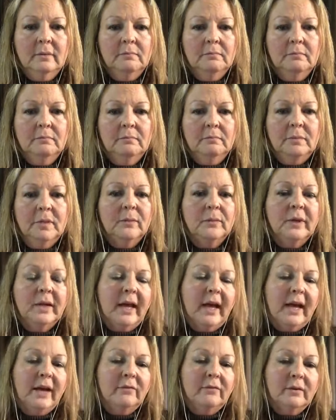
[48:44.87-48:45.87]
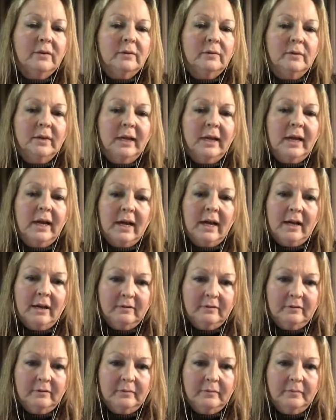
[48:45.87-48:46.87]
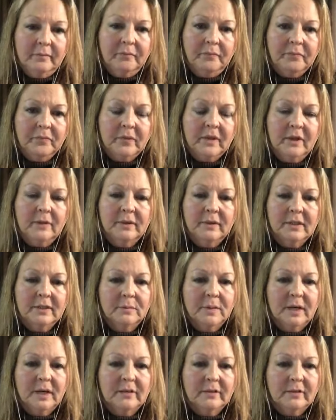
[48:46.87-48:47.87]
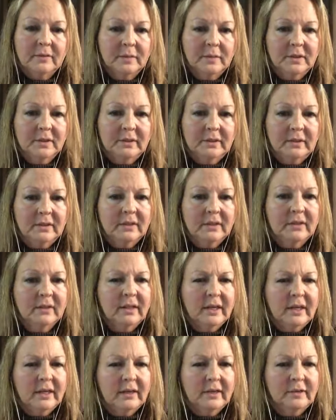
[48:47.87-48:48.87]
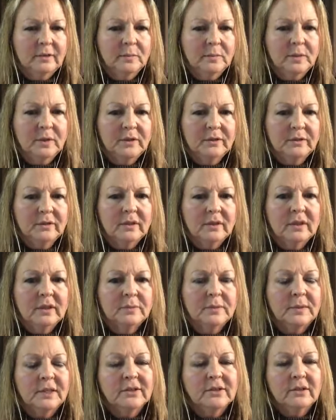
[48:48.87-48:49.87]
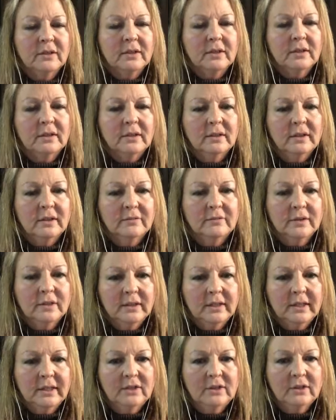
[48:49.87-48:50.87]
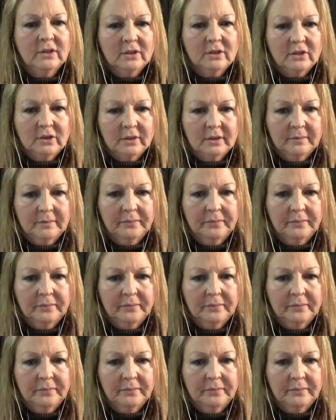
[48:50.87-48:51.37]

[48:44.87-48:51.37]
But we have, we have a responsibility to that other person, especially in a love relationship,